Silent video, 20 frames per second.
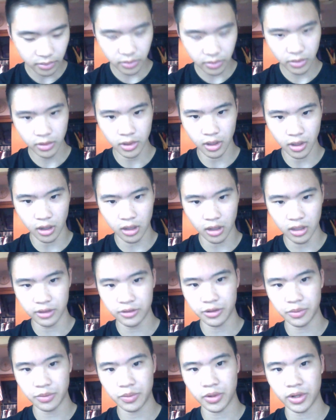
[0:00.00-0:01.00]
all on
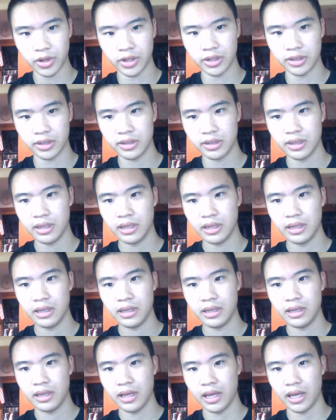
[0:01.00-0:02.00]
3-pointers.
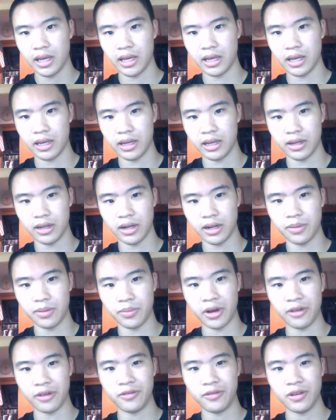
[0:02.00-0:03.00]
And
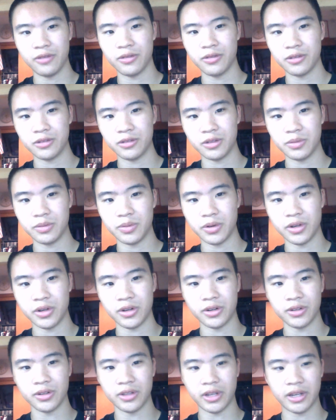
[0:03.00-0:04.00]
my favorite
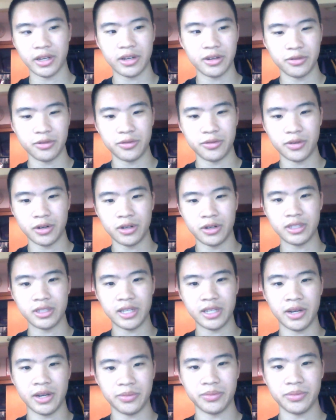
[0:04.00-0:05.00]
3-pointer, like, of all
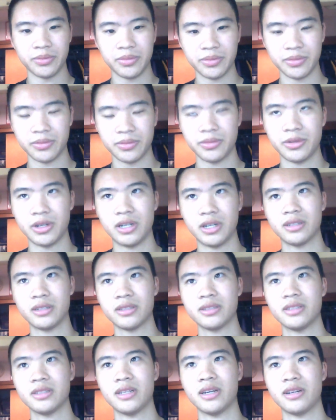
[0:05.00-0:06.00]
time, well,
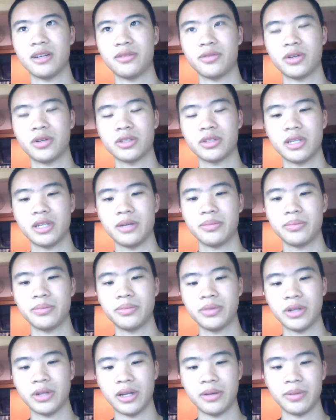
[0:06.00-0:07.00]
not of all time,
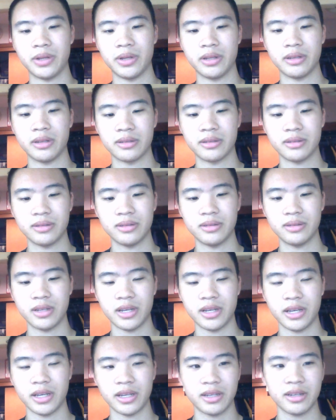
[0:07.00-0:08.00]
but I mean,
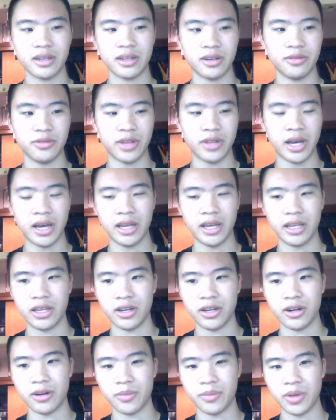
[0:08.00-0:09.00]
like, of that
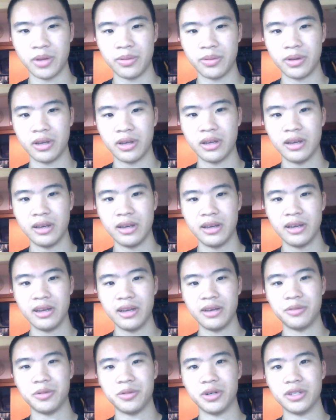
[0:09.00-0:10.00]
year maybe,
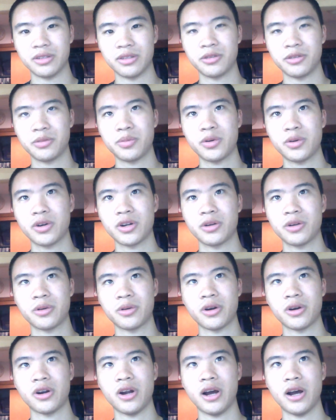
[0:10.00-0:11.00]
was a 3-pointer
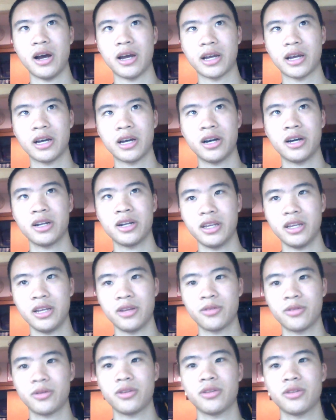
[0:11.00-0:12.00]
where I caught it
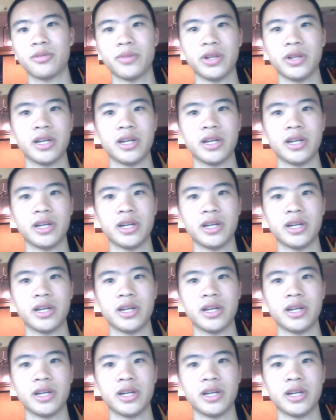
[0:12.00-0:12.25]
in rhythm, and